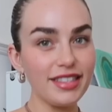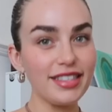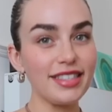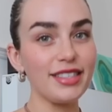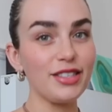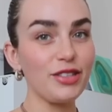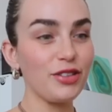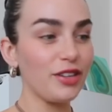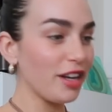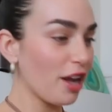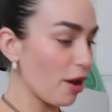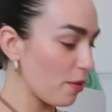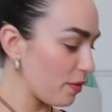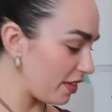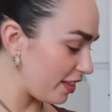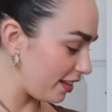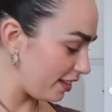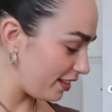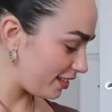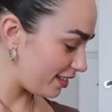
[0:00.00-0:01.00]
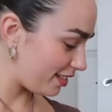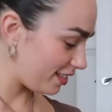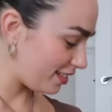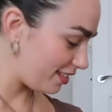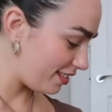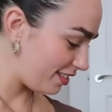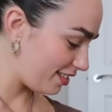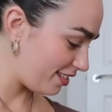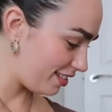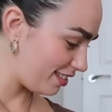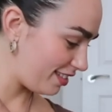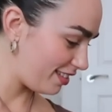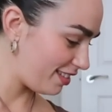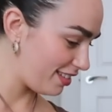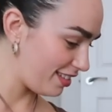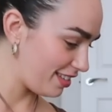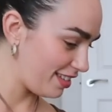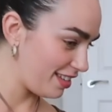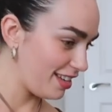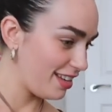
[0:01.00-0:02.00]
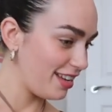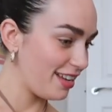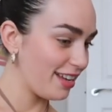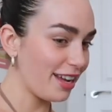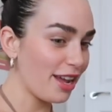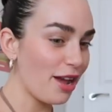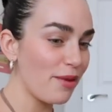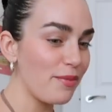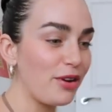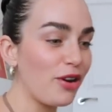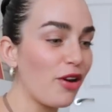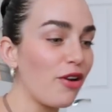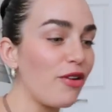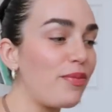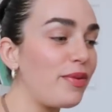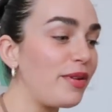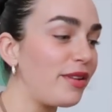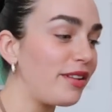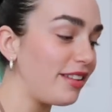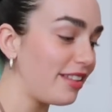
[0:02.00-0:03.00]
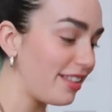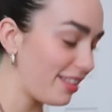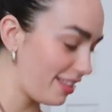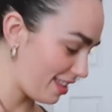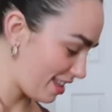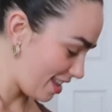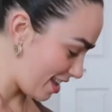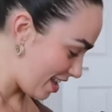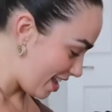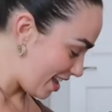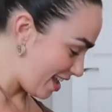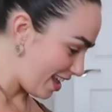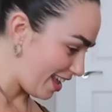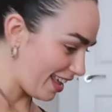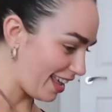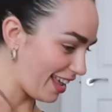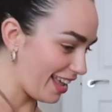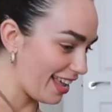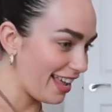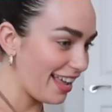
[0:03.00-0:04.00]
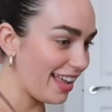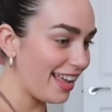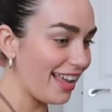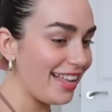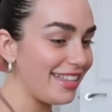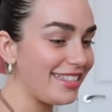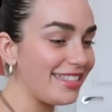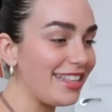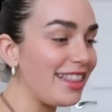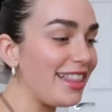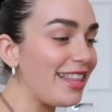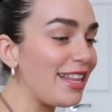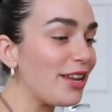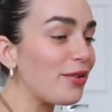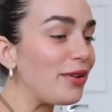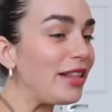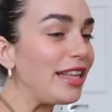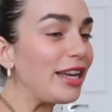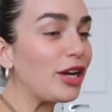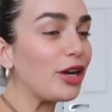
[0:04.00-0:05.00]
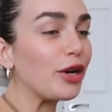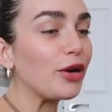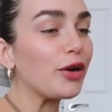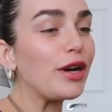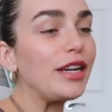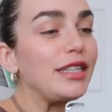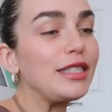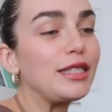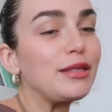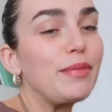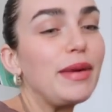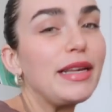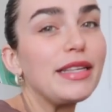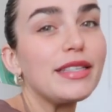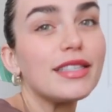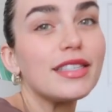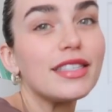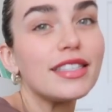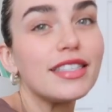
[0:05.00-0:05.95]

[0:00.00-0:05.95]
you wanna come in there? Come and open, literal. It's literally Christmas.